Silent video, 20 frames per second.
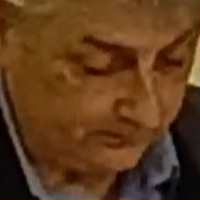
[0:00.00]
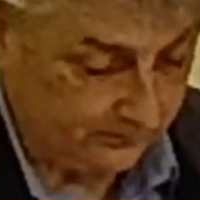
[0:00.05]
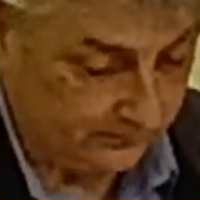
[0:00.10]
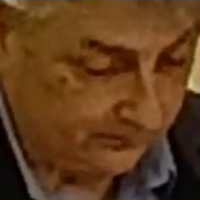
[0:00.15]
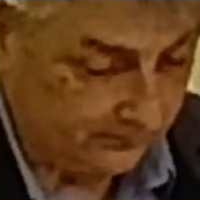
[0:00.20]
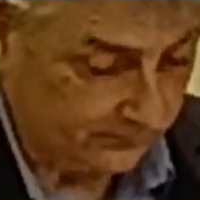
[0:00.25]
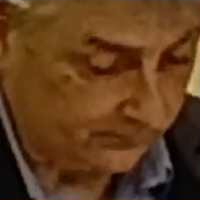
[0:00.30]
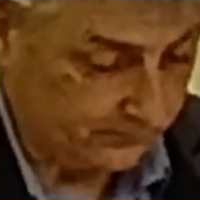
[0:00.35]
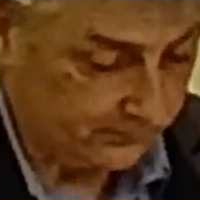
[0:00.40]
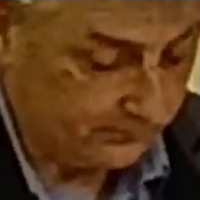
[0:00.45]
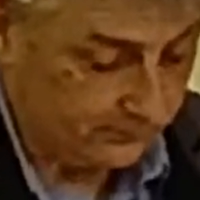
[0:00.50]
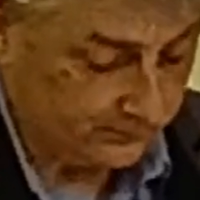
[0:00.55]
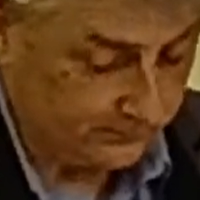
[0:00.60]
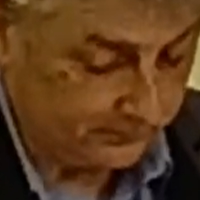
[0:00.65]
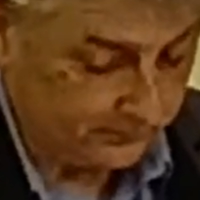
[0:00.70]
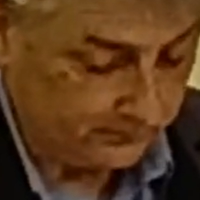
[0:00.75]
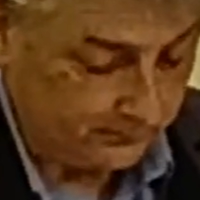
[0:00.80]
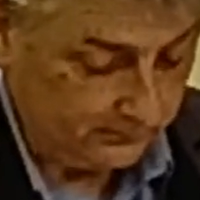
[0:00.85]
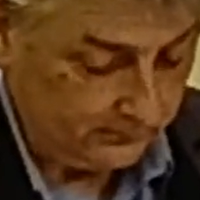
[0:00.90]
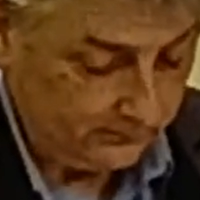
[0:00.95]

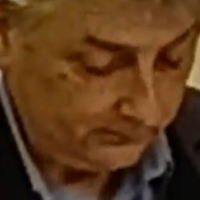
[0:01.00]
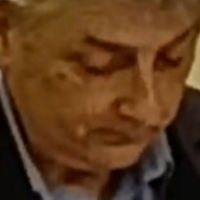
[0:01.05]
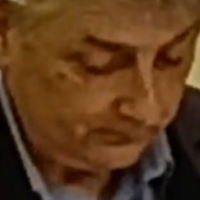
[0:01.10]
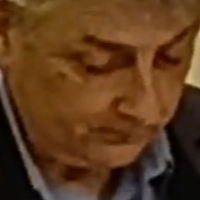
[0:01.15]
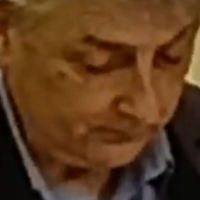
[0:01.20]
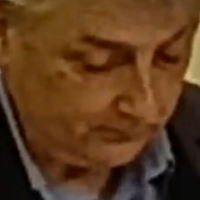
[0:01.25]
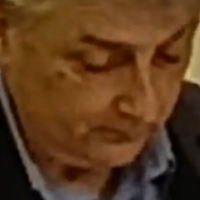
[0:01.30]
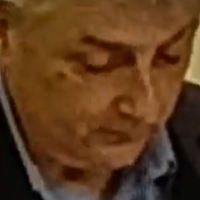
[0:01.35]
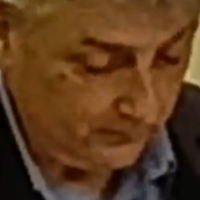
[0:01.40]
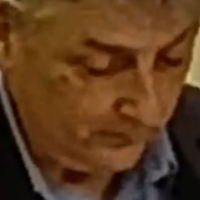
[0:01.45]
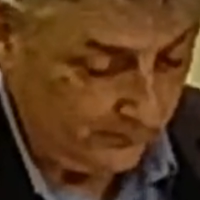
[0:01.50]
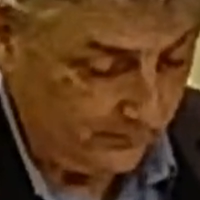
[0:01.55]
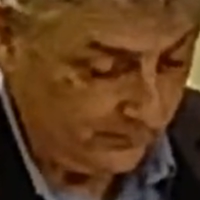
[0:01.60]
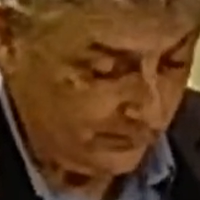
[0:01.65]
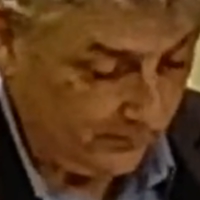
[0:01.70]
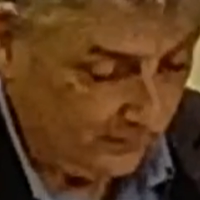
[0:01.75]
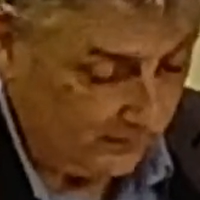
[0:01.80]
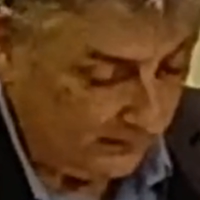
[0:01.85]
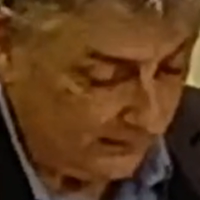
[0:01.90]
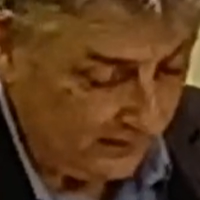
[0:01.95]

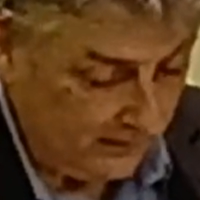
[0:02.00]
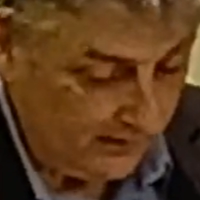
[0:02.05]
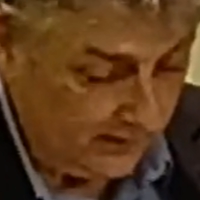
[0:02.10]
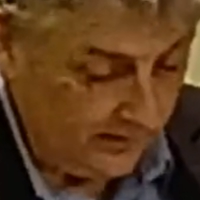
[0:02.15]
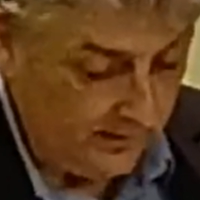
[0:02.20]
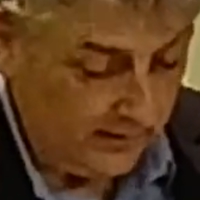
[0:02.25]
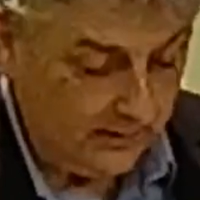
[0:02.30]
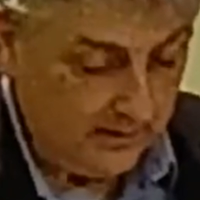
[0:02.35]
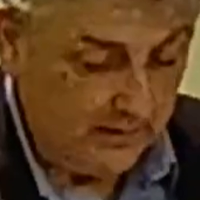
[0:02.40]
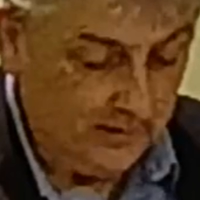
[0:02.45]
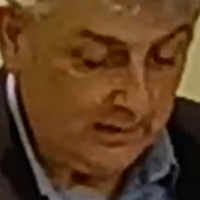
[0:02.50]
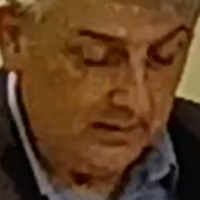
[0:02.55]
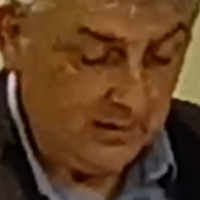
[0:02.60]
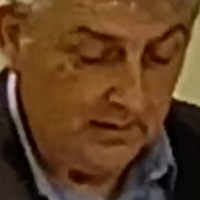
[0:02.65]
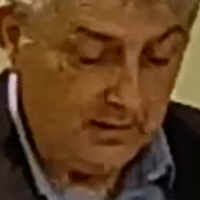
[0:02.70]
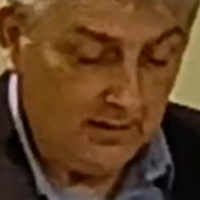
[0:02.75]
Nobody speaks.